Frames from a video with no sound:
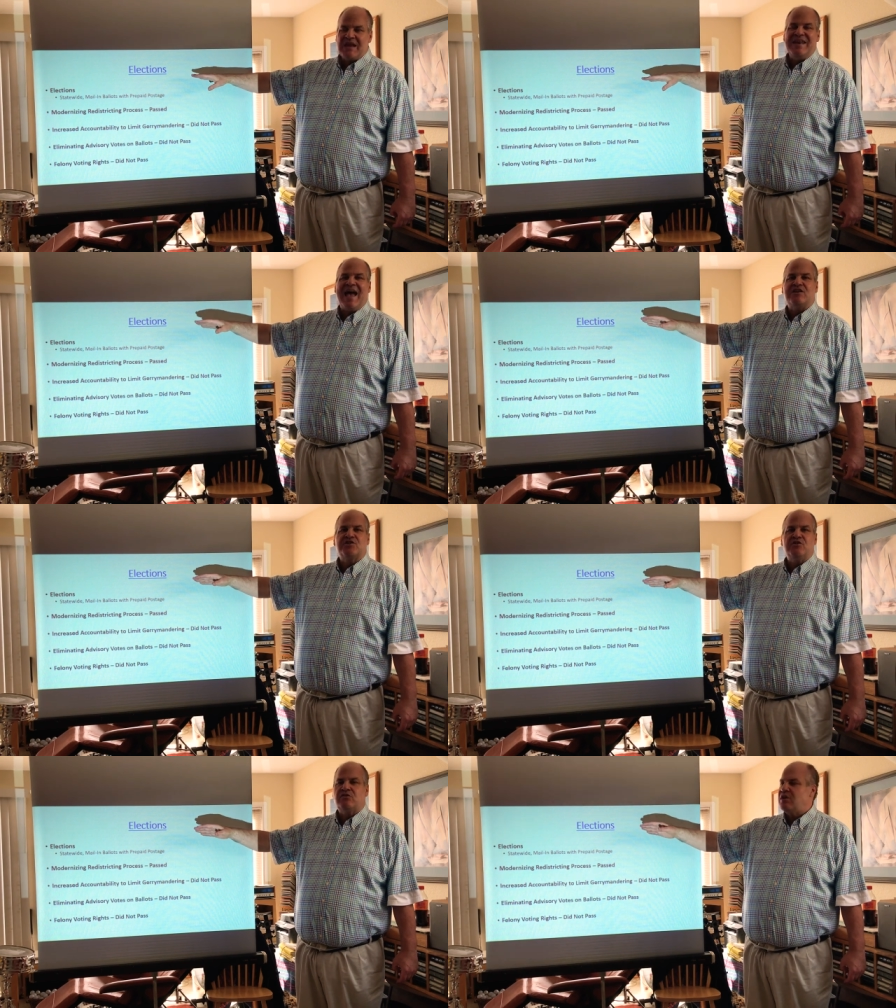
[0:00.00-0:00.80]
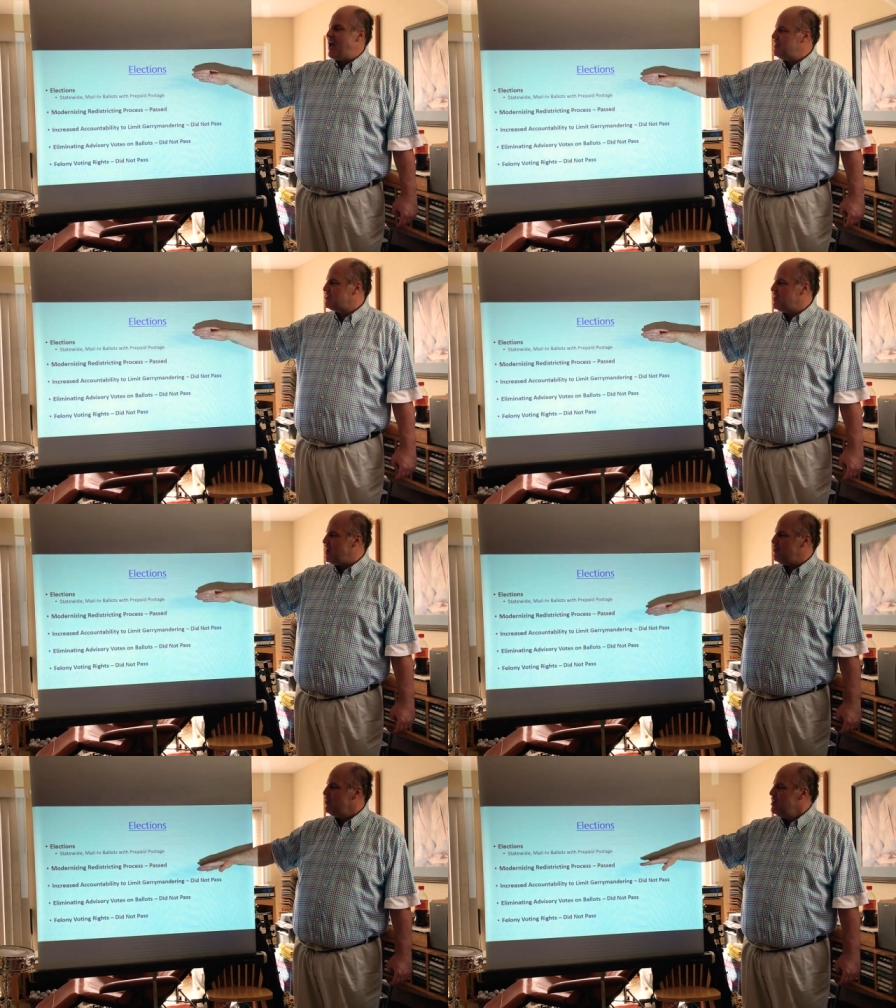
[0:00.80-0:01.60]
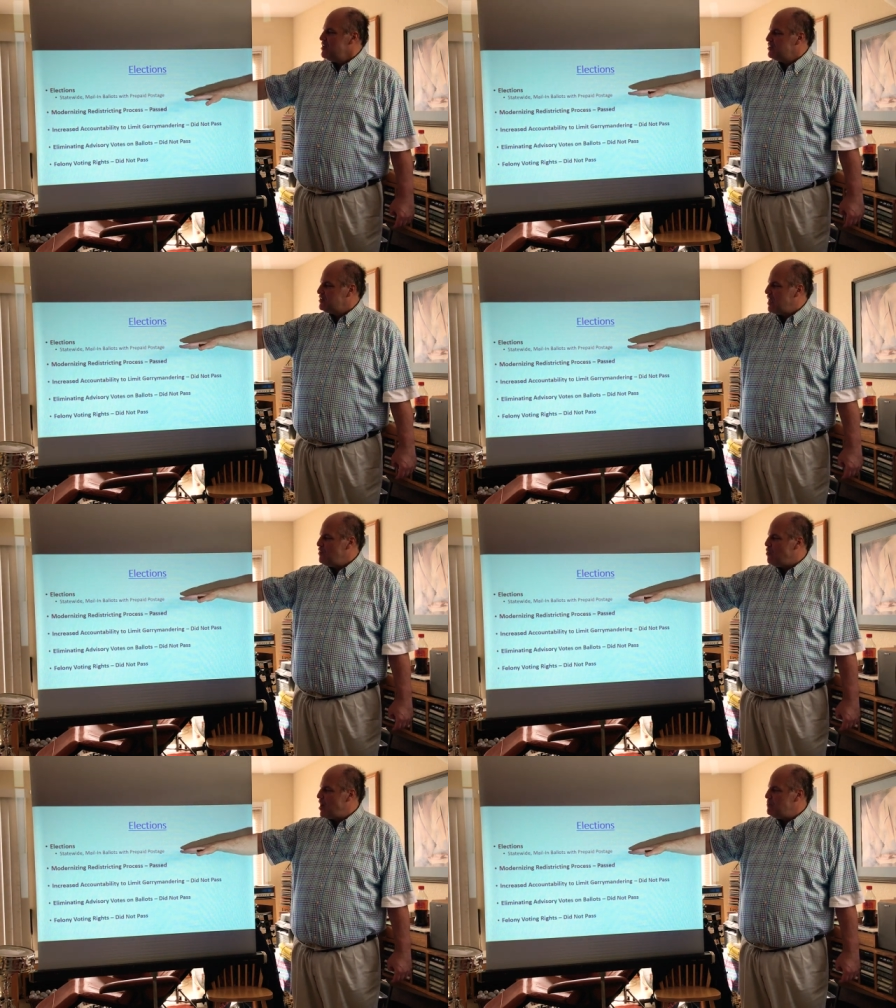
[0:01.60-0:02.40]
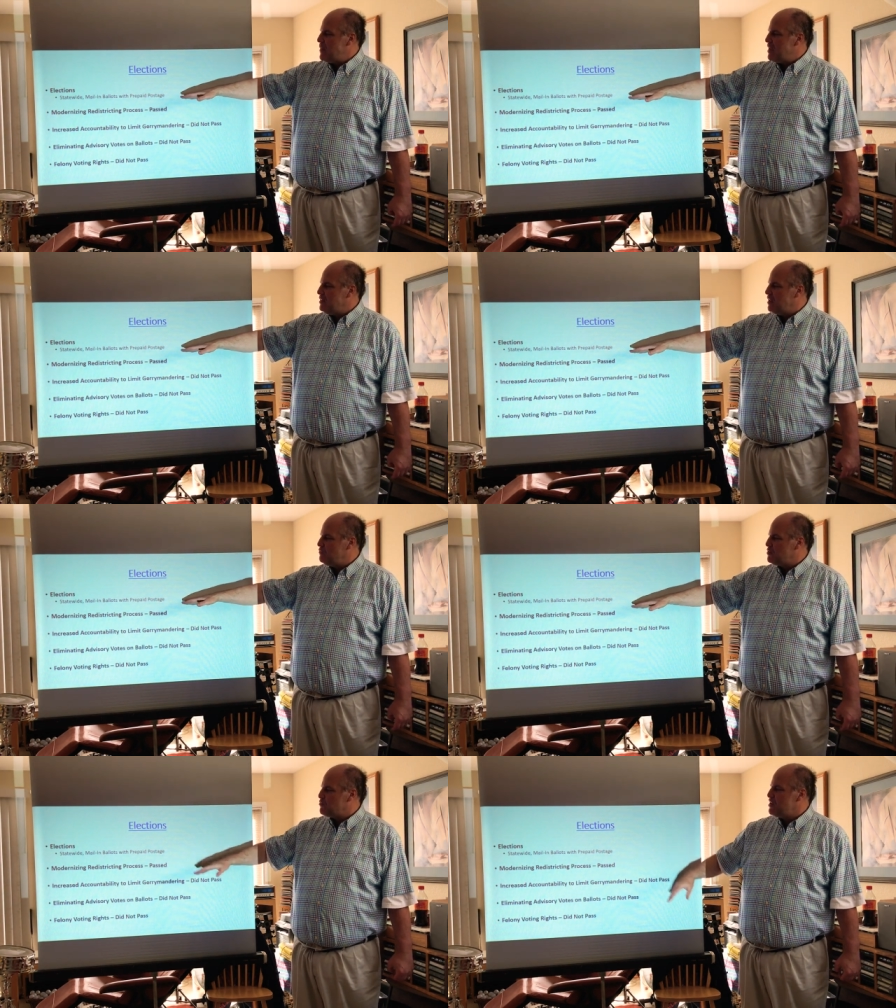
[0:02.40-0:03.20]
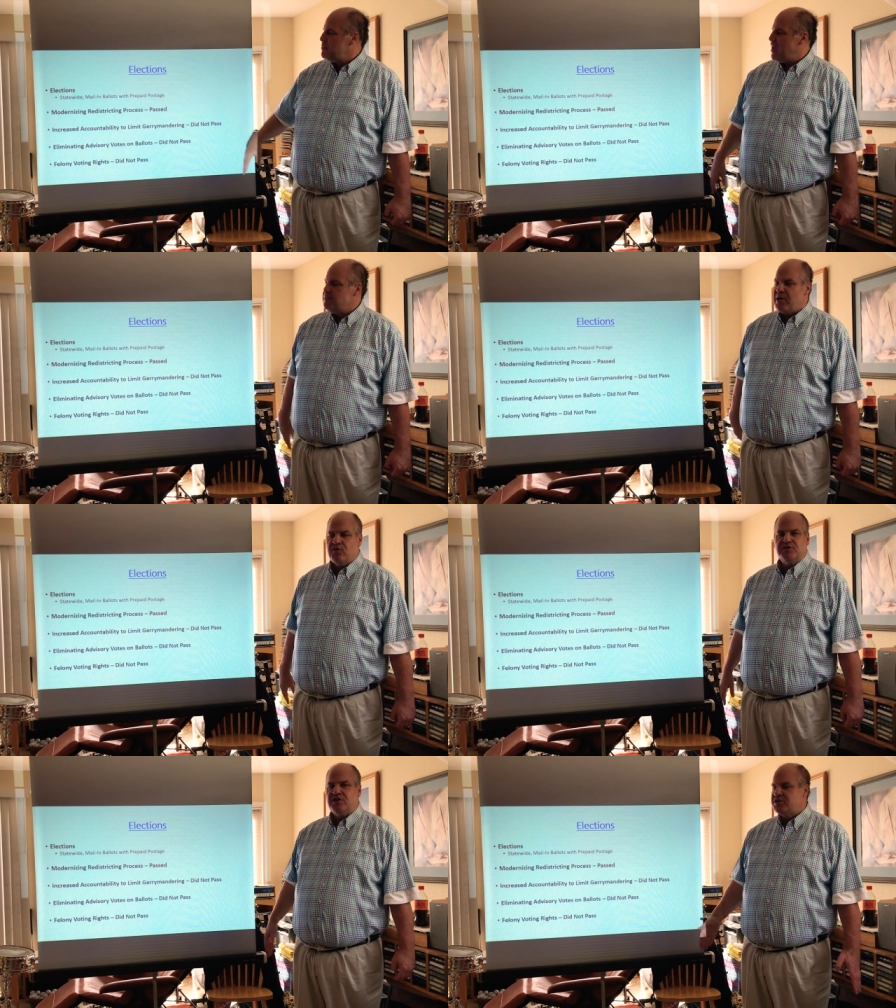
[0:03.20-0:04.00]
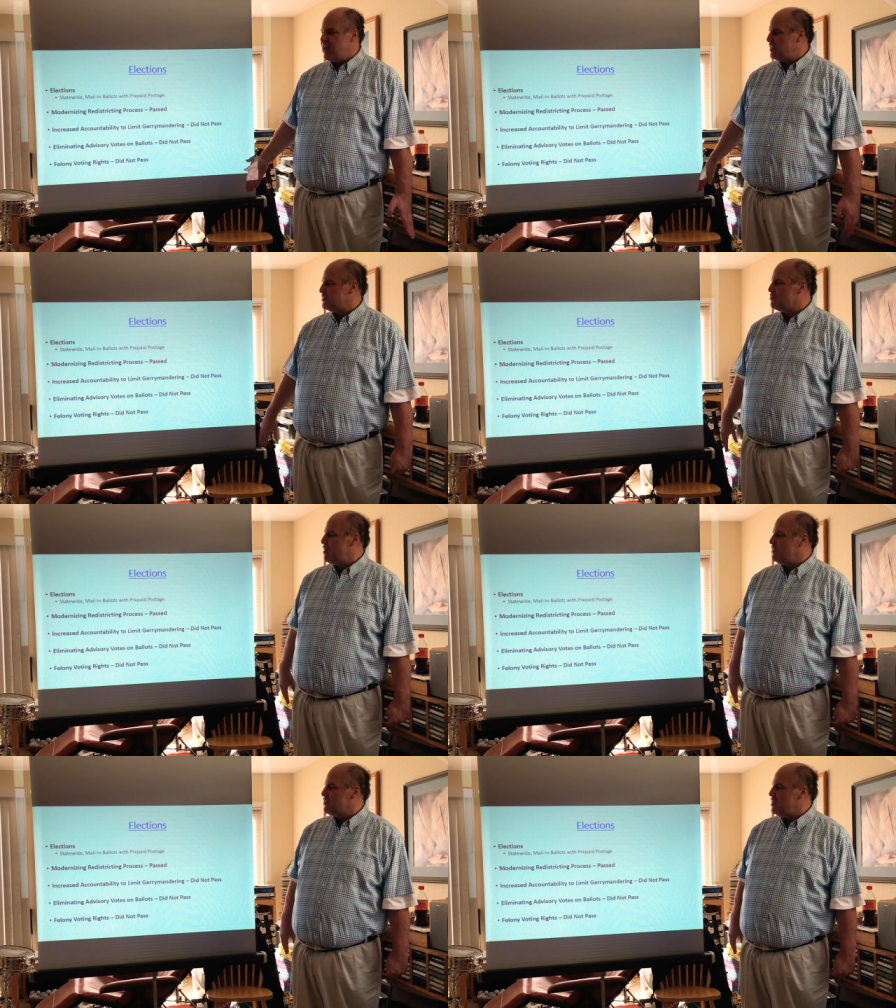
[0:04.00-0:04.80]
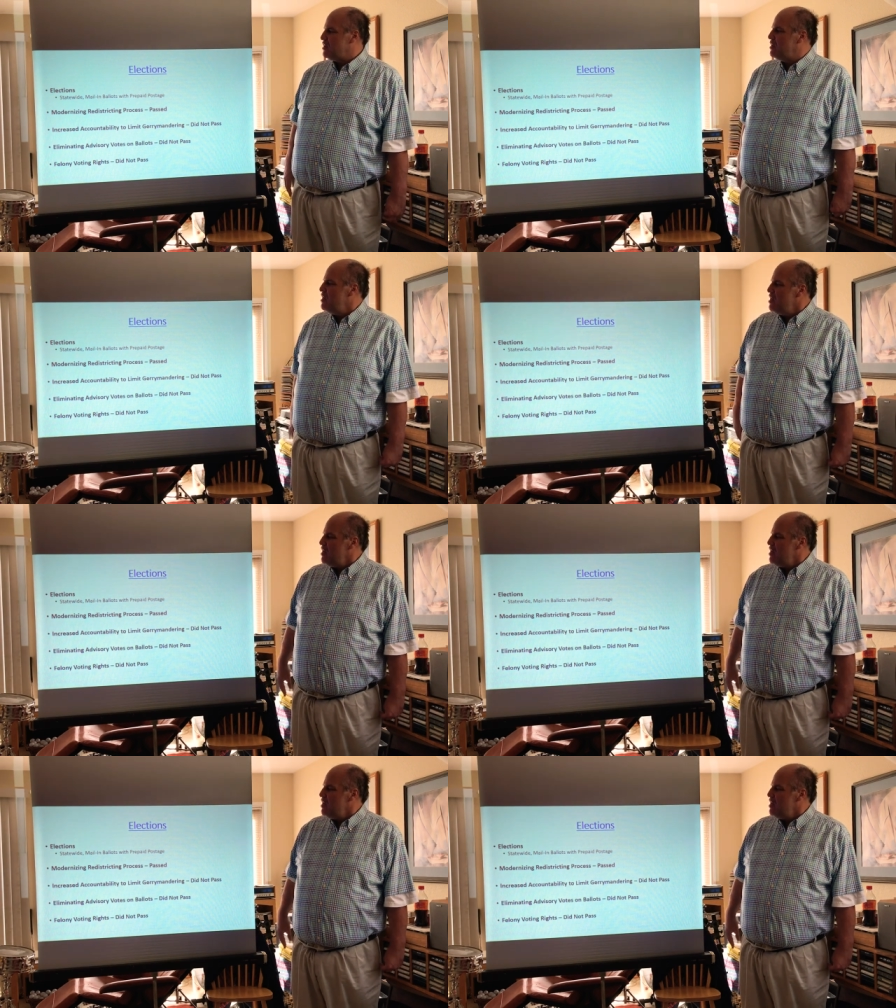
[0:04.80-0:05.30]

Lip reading: national class now. Statewide mail-in with prepaid postage, that's a great thing.